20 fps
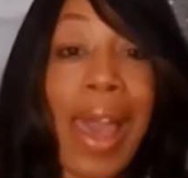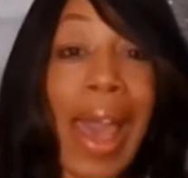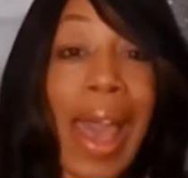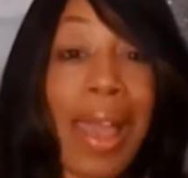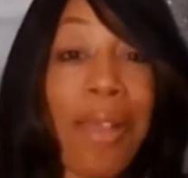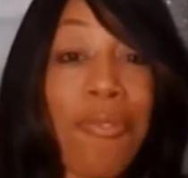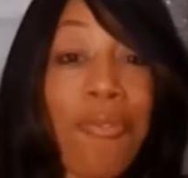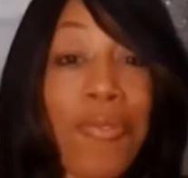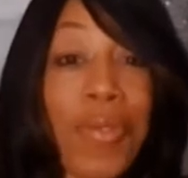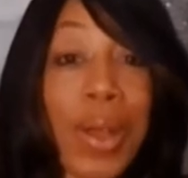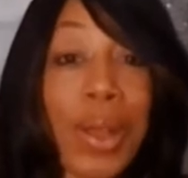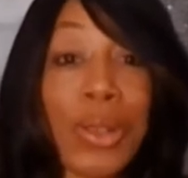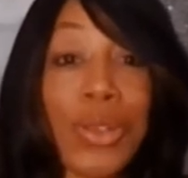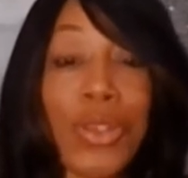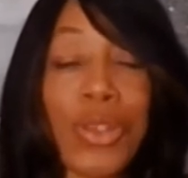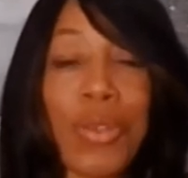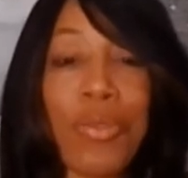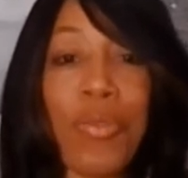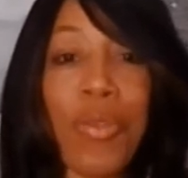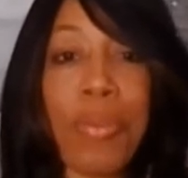I
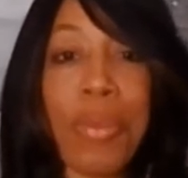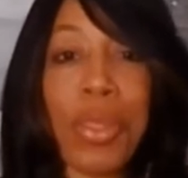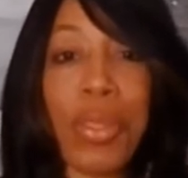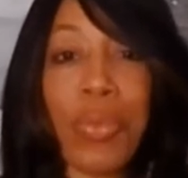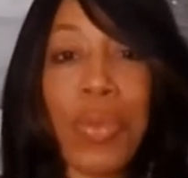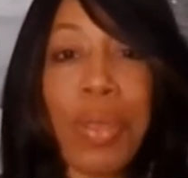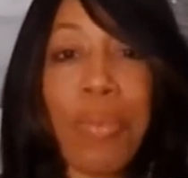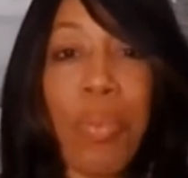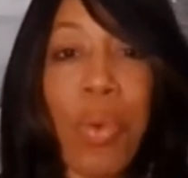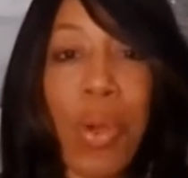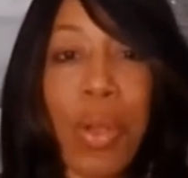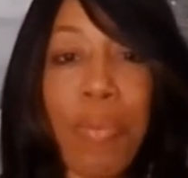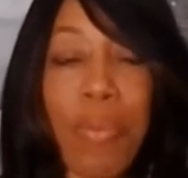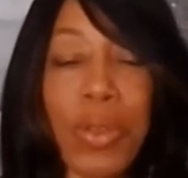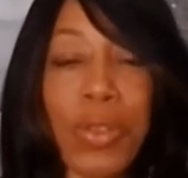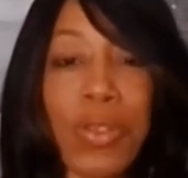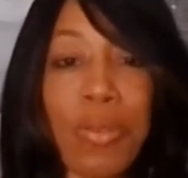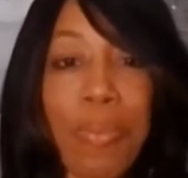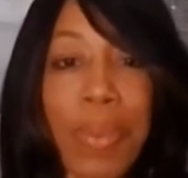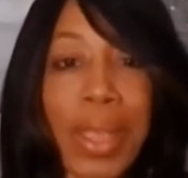function from a three point
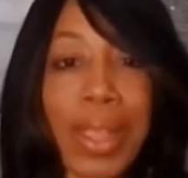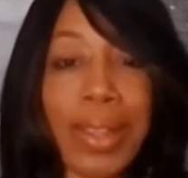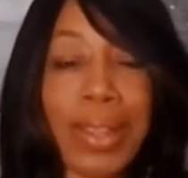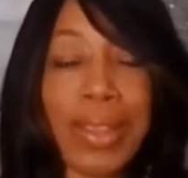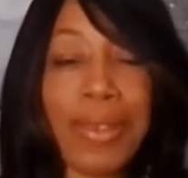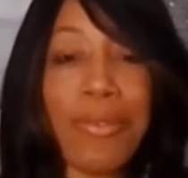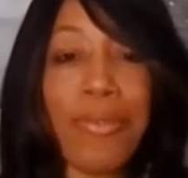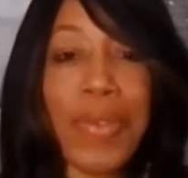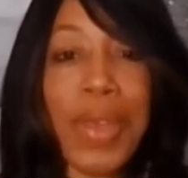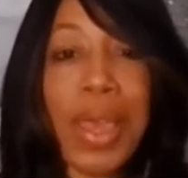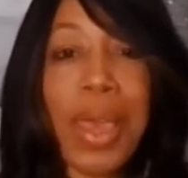perspective